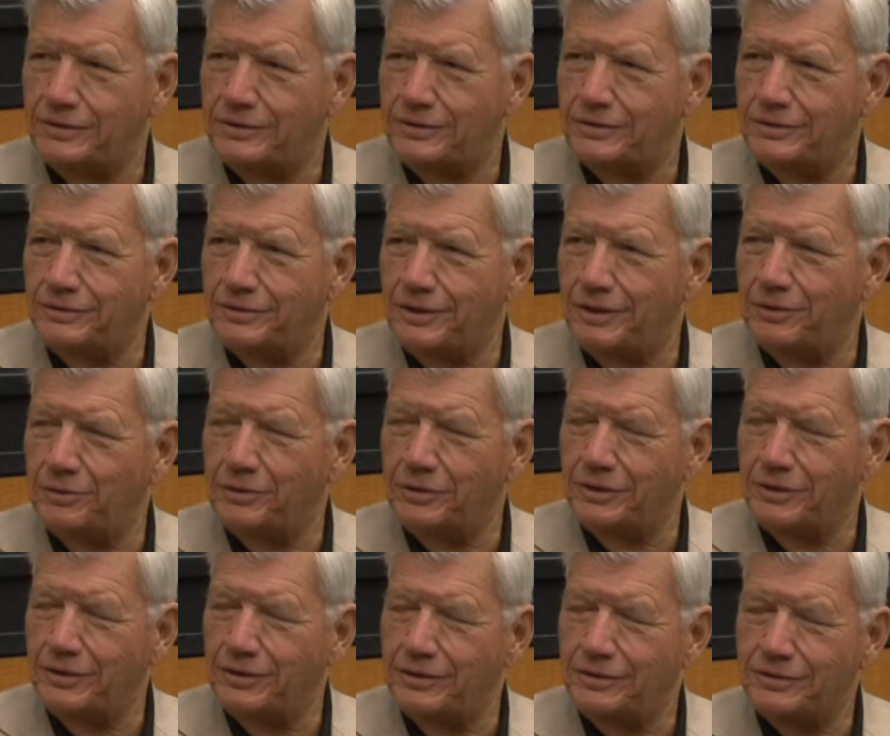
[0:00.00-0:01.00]
Yeah, that
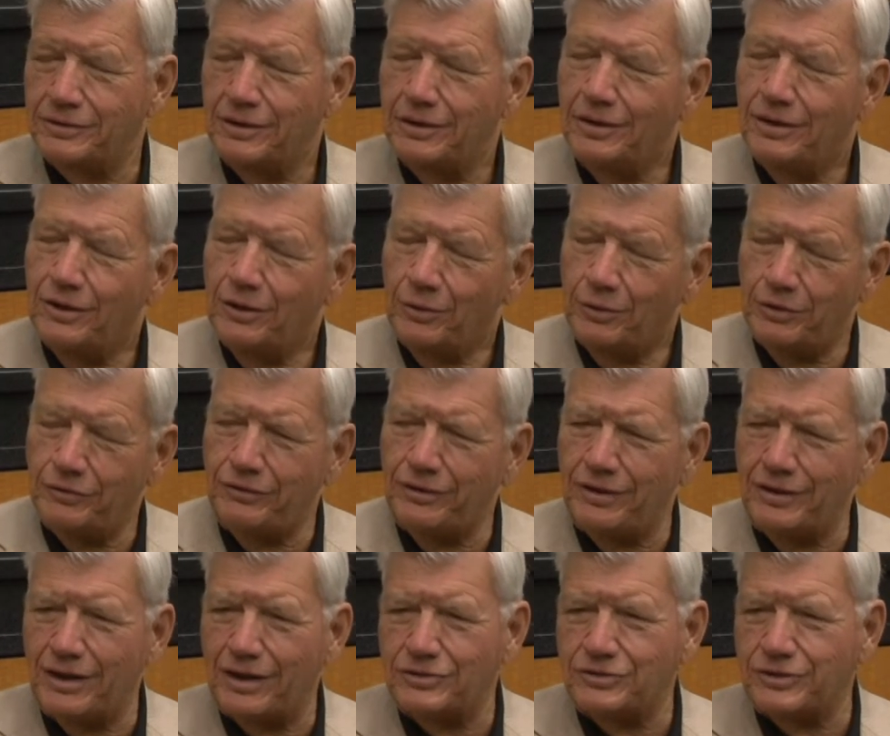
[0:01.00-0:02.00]
really is. Well, you've done
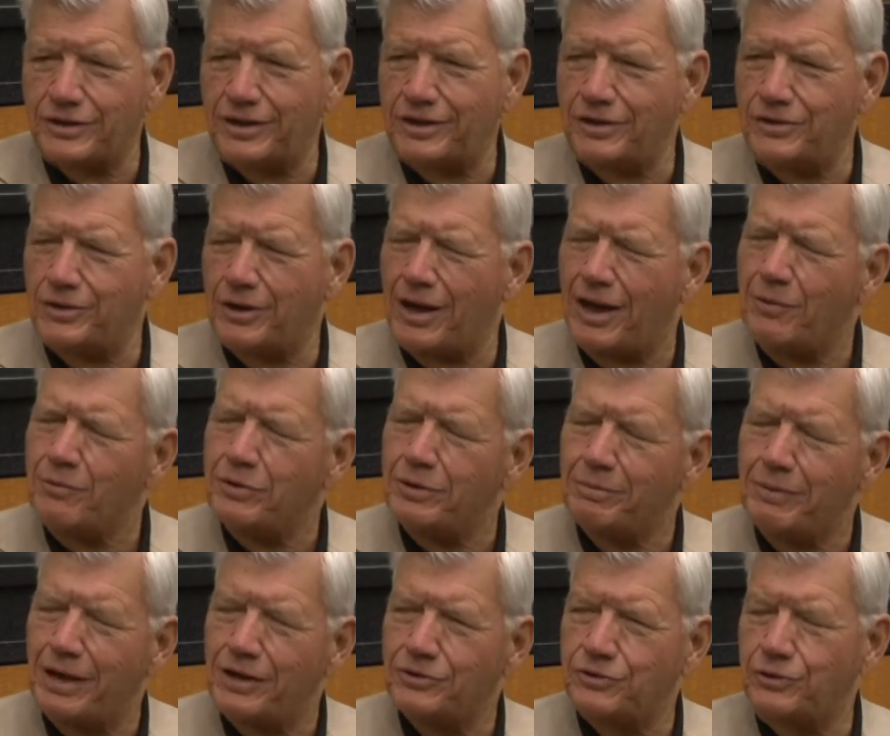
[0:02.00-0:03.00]
an outstanding job. I would
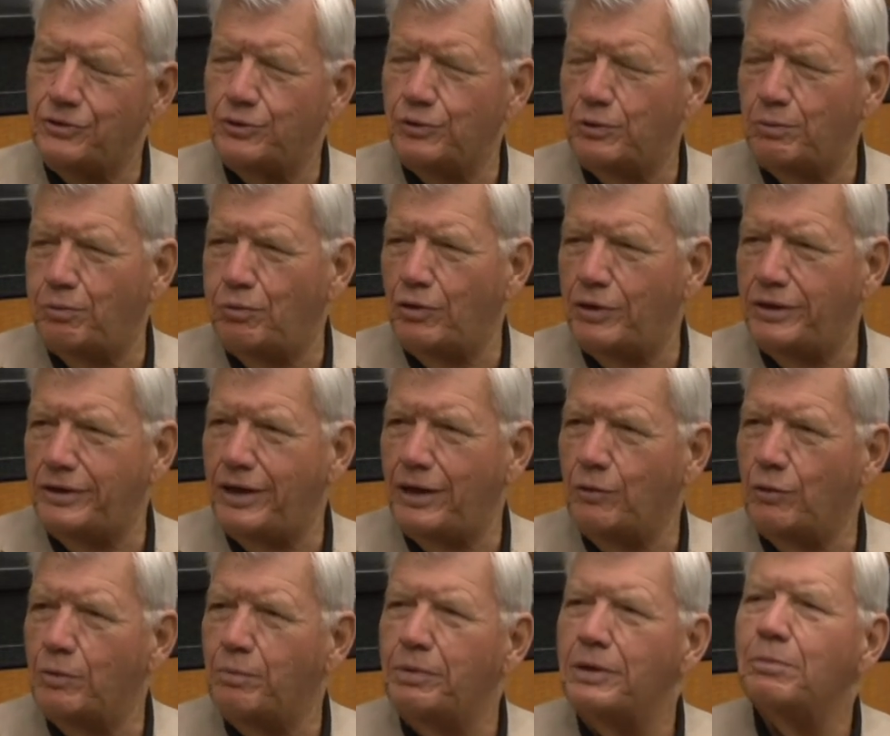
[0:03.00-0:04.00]
imagine you're to a point now
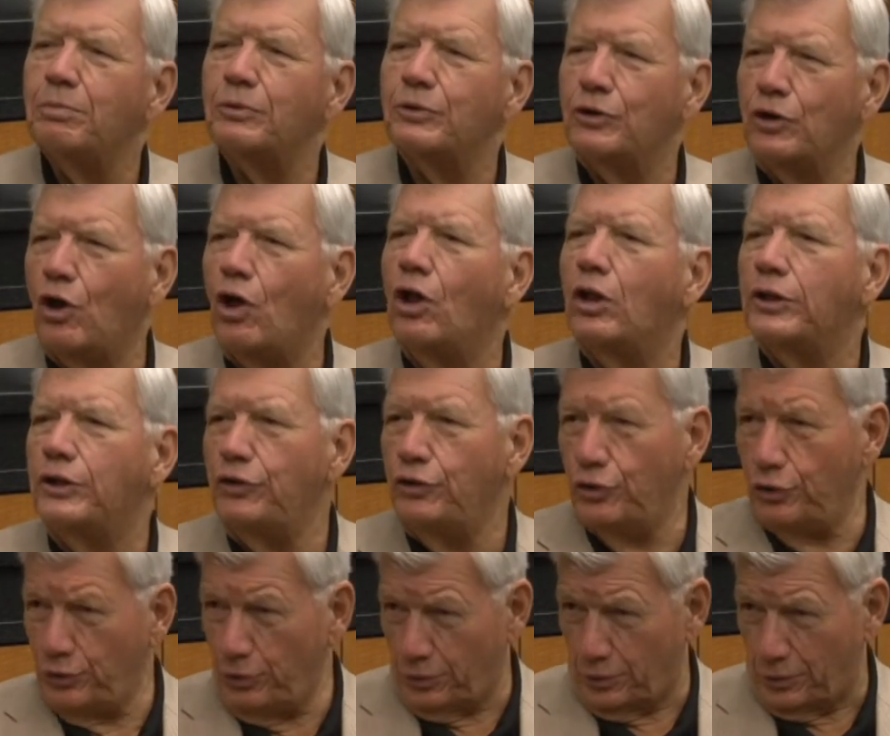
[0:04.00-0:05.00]
where people are calling
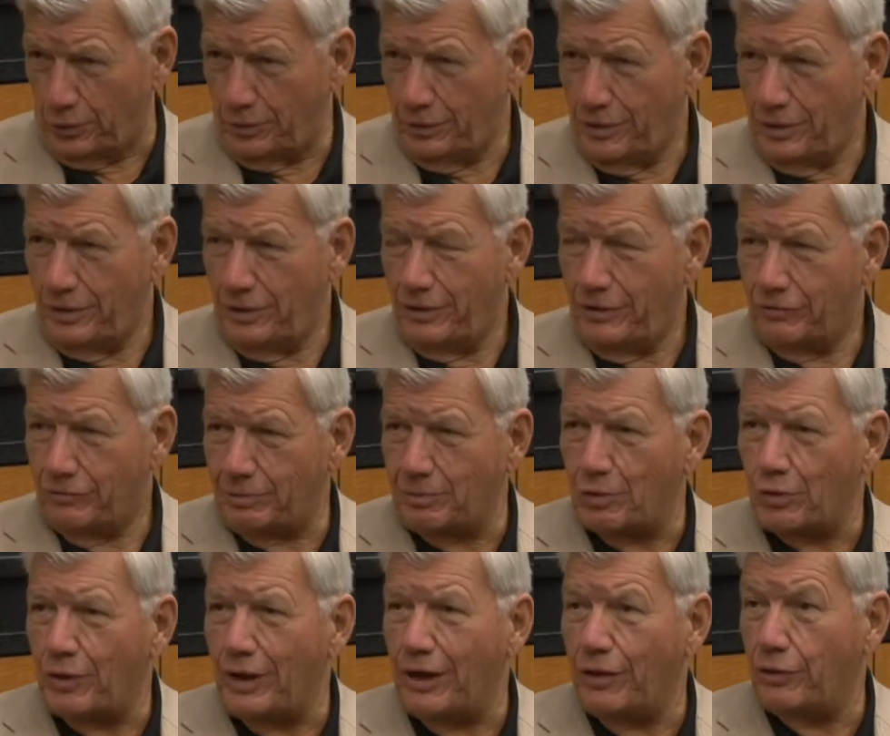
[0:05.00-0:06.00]
you from
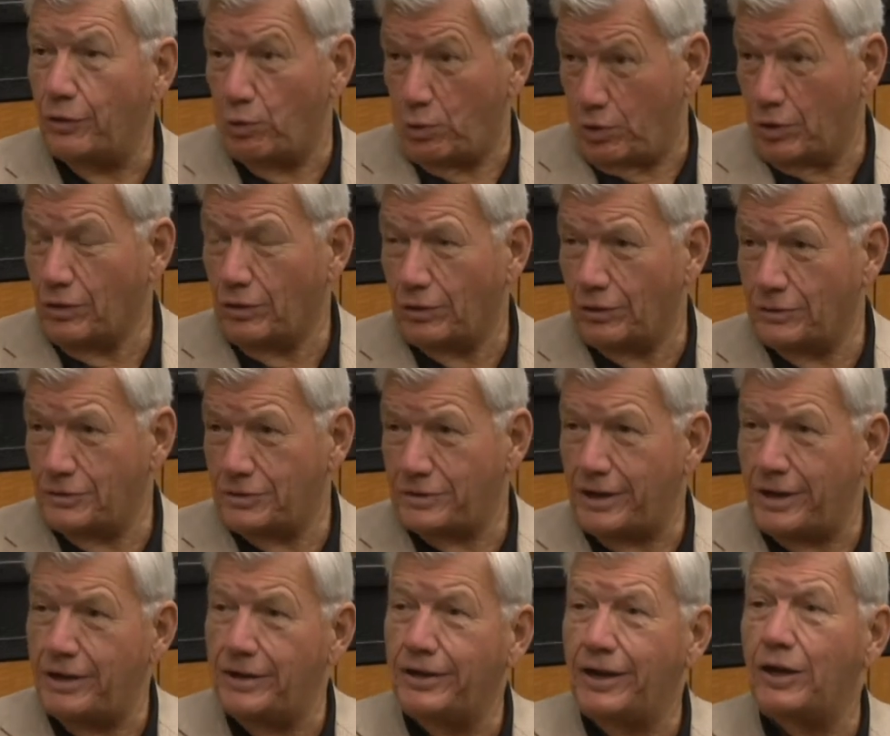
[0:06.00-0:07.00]
around the world
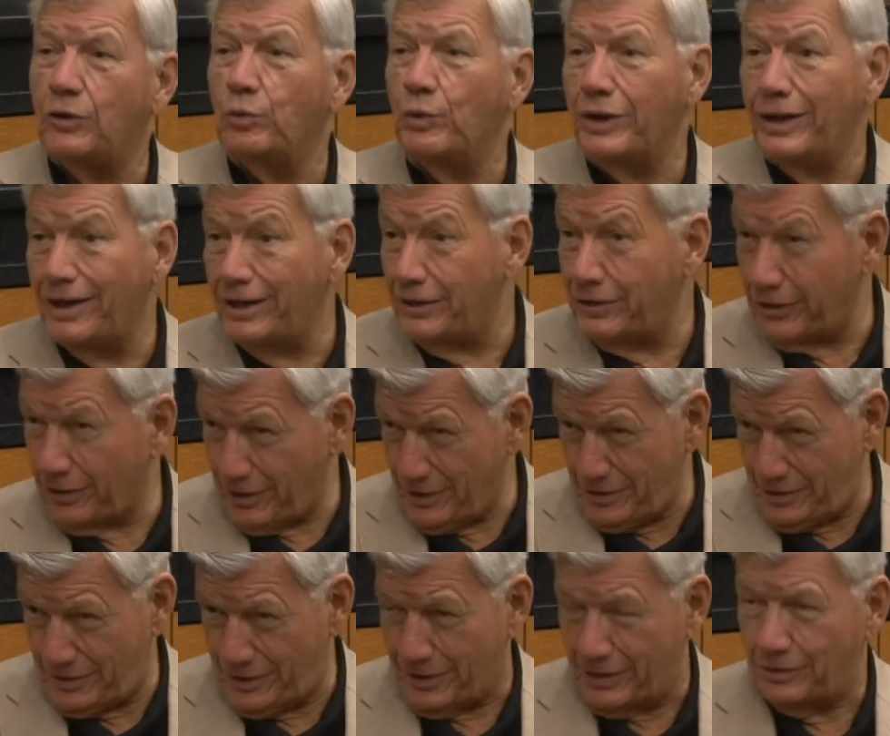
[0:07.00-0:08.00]
saying, can we get into
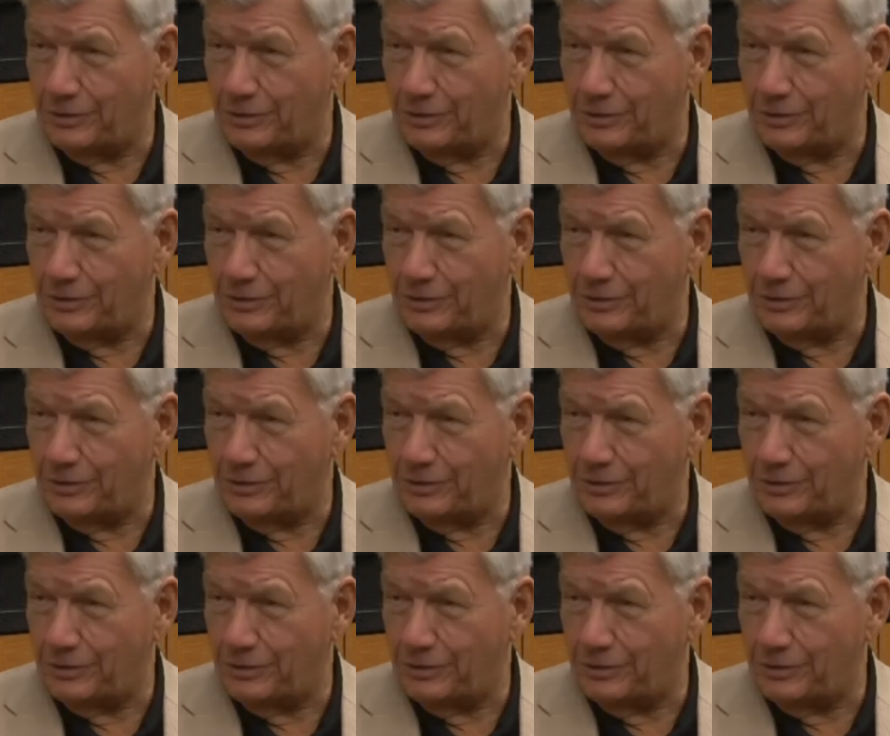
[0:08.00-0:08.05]
Artown?